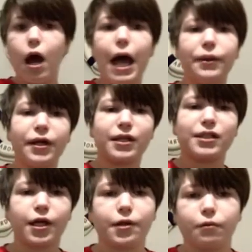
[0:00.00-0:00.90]
And then at
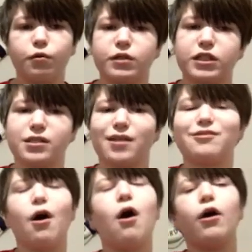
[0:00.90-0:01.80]
the end of the movie, she
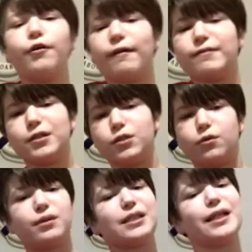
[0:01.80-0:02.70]
says, all you have to
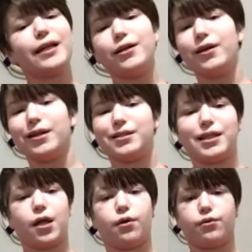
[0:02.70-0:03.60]
do is click your heels
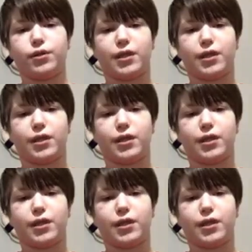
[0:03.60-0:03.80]
together 3